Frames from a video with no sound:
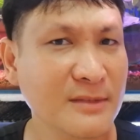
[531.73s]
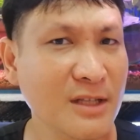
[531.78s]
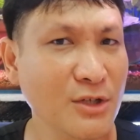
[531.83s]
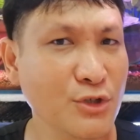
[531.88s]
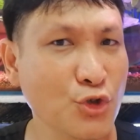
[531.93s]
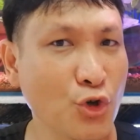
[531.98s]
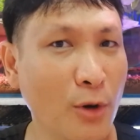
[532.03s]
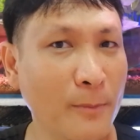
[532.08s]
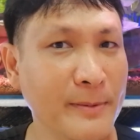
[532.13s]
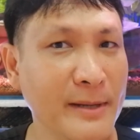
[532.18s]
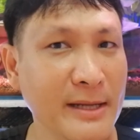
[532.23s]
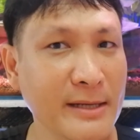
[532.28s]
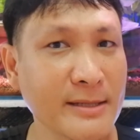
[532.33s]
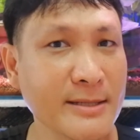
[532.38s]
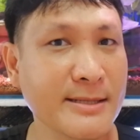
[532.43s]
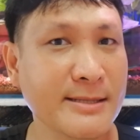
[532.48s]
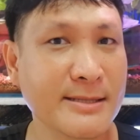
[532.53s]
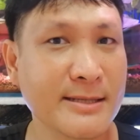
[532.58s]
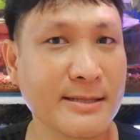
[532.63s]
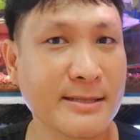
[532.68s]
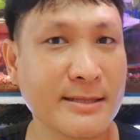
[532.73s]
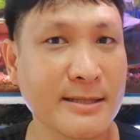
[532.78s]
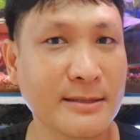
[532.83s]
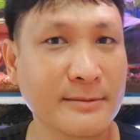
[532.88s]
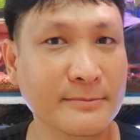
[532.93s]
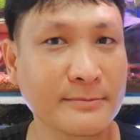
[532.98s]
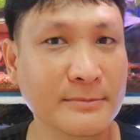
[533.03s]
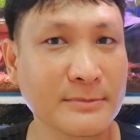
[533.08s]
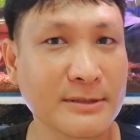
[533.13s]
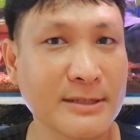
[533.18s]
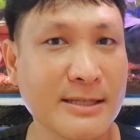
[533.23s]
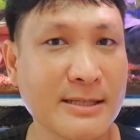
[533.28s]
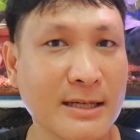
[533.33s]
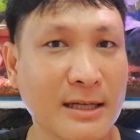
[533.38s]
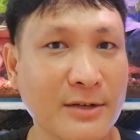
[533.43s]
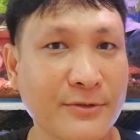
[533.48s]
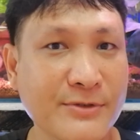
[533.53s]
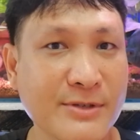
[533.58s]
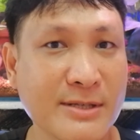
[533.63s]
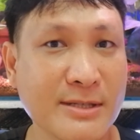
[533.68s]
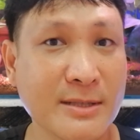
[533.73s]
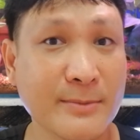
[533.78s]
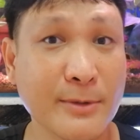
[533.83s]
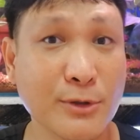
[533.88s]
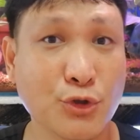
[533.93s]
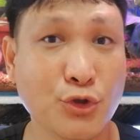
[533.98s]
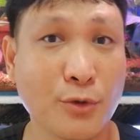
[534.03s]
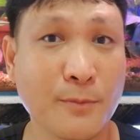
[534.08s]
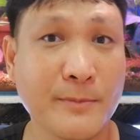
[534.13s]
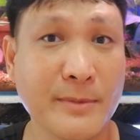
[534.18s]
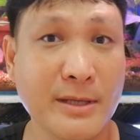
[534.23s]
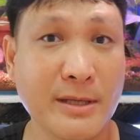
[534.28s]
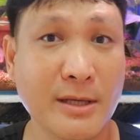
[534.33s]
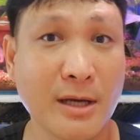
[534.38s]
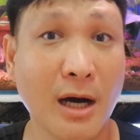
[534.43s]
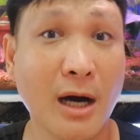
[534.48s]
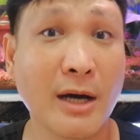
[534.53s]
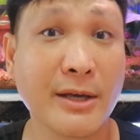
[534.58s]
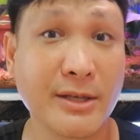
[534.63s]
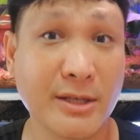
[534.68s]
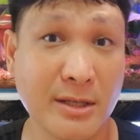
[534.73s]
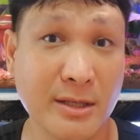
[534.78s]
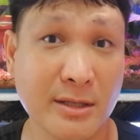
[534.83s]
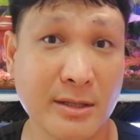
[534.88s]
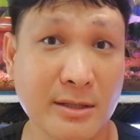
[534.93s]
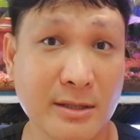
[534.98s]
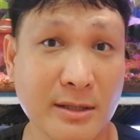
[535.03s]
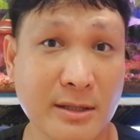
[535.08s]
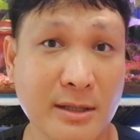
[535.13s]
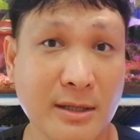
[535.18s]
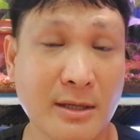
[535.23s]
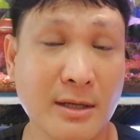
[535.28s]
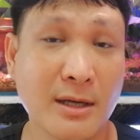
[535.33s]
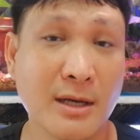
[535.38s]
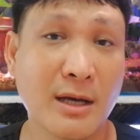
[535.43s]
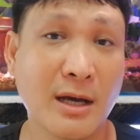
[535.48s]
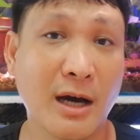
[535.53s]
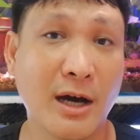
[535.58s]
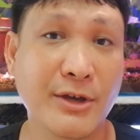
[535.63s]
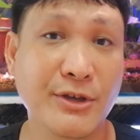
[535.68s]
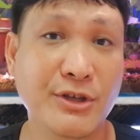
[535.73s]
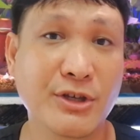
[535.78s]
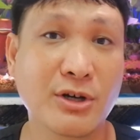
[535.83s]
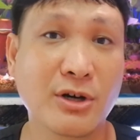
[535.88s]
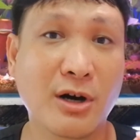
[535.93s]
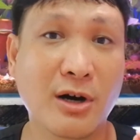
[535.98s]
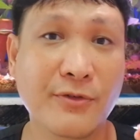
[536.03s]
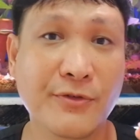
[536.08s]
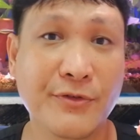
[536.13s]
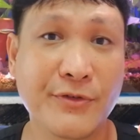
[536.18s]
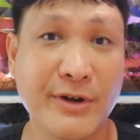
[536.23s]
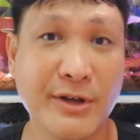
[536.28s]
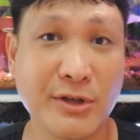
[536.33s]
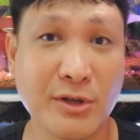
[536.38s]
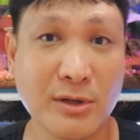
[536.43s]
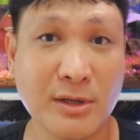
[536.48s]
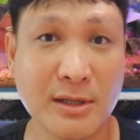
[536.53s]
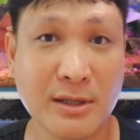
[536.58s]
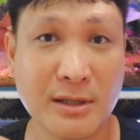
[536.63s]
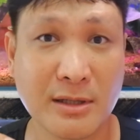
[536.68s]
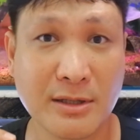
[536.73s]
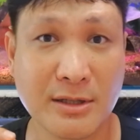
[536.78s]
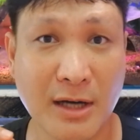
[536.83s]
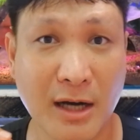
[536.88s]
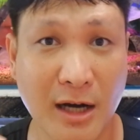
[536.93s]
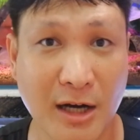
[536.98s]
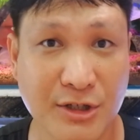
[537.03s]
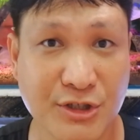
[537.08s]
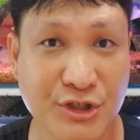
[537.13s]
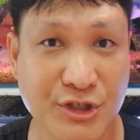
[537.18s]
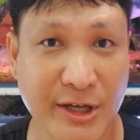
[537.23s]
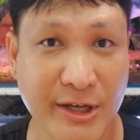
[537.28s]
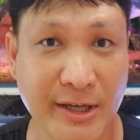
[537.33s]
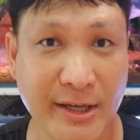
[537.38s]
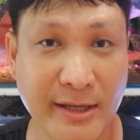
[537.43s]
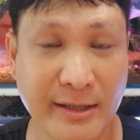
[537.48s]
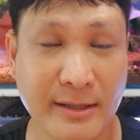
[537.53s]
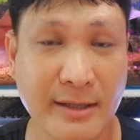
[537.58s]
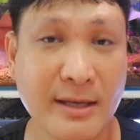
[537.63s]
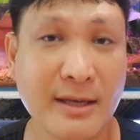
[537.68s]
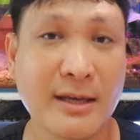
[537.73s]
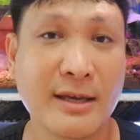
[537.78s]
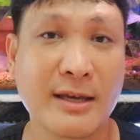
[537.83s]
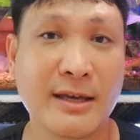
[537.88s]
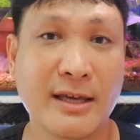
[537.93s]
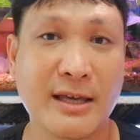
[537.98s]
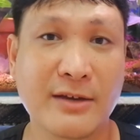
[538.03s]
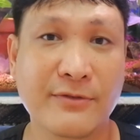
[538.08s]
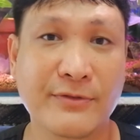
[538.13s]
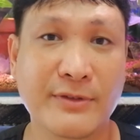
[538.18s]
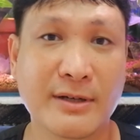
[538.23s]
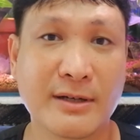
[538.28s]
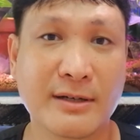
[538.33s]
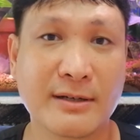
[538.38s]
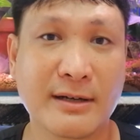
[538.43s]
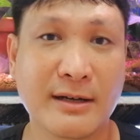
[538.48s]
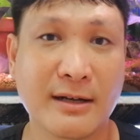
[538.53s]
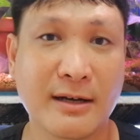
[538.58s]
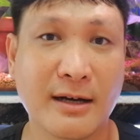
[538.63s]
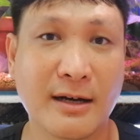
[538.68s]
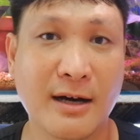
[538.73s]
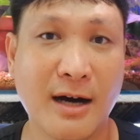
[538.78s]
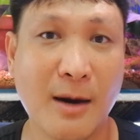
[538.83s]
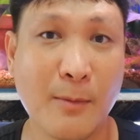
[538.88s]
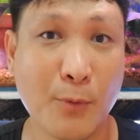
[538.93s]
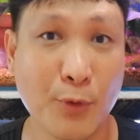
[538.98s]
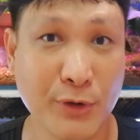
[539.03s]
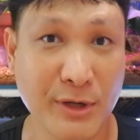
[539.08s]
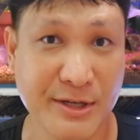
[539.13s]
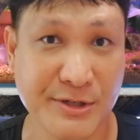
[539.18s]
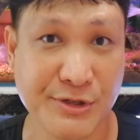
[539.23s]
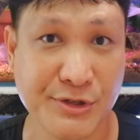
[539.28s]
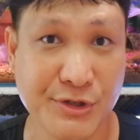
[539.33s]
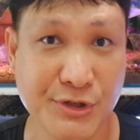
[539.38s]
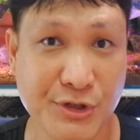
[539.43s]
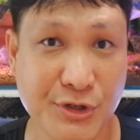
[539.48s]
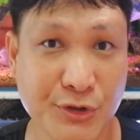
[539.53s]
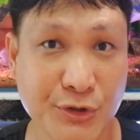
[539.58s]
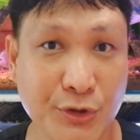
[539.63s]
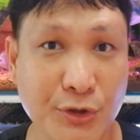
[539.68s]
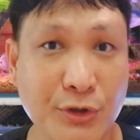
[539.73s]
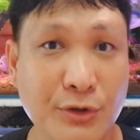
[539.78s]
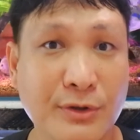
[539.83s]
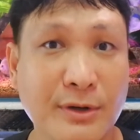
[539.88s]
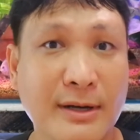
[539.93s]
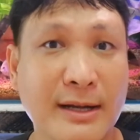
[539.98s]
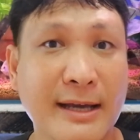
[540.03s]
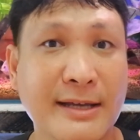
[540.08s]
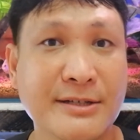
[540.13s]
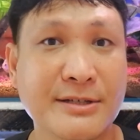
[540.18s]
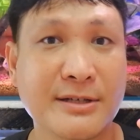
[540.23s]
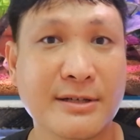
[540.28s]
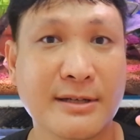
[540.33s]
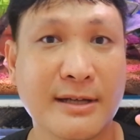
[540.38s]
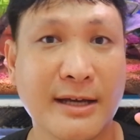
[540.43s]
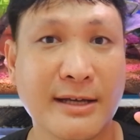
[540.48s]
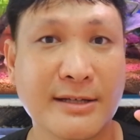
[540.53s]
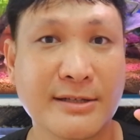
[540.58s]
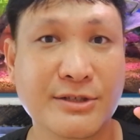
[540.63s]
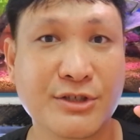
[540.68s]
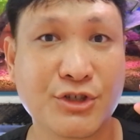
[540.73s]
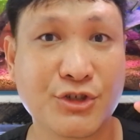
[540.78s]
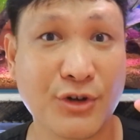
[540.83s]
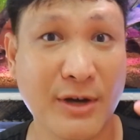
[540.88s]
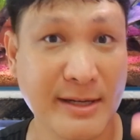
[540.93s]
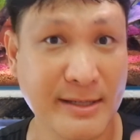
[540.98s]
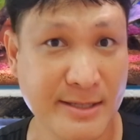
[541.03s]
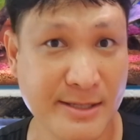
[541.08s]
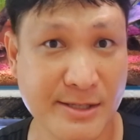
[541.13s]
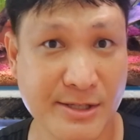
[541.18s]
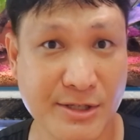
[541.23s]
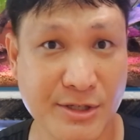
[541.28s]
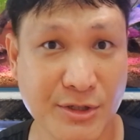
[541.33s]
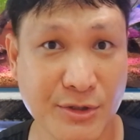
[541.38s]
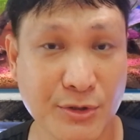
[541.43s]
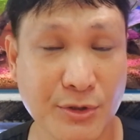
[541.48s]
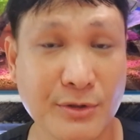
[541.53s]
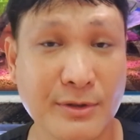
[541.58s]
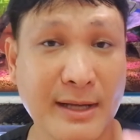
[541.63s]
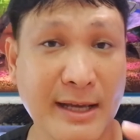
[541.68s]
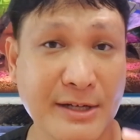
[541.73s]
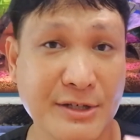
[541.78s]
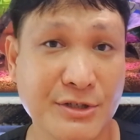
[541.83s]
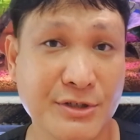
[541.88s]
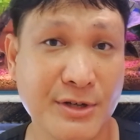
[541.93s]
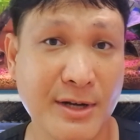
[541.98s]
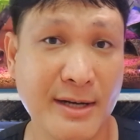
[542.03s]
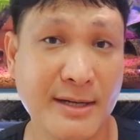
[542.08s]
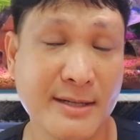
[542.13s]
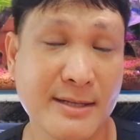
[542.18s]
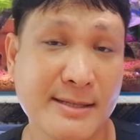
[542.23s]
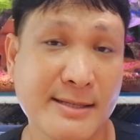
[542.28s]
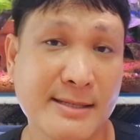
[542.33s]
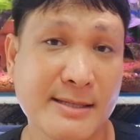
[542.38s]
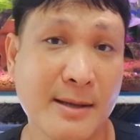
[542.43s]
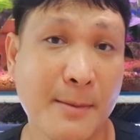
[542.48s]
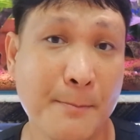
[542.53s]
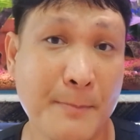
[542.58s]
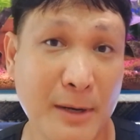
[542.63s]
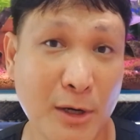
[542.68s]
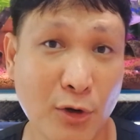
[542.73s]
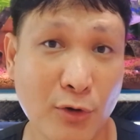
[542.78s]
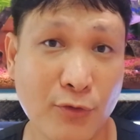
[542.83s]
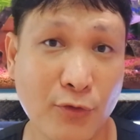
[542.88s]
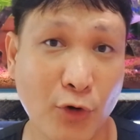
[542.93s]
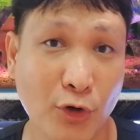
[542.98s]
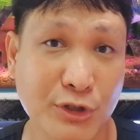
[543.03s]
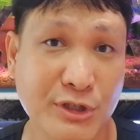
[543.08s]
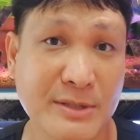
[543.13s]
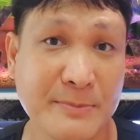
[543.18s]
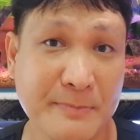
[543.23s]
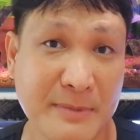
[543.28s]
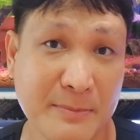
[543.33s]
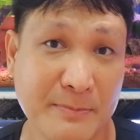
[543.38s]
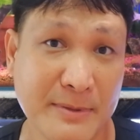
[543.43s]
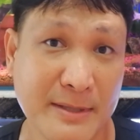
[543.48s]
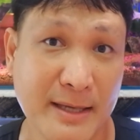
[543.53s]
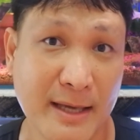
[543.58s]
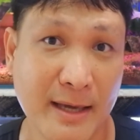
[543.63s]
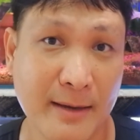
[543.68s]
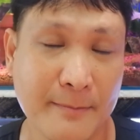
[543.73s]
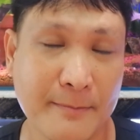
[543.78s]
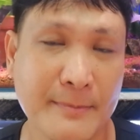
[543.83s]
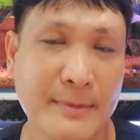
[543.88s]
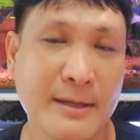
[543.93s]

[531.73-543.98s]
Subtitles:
To obtain this system, this kind of system, it took me a year of regular checking. If the ammonia is 0, nitrite is 0, nitrate is below 40 ppm.